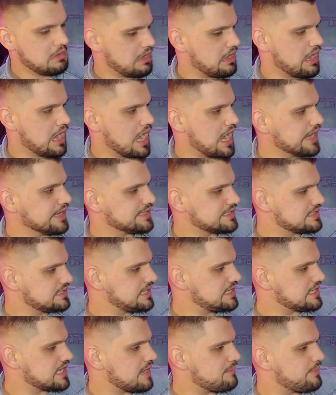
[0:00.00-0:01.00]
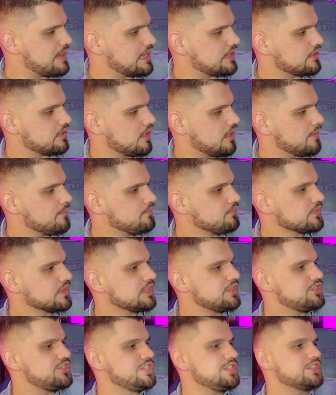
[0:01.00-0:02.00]
honestly, not bad at all.
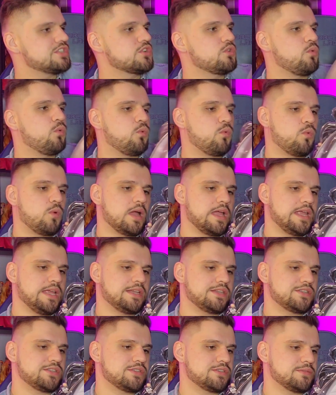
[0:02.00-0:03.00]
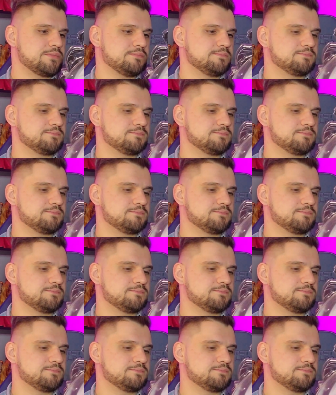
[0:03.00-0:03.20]
She's quite,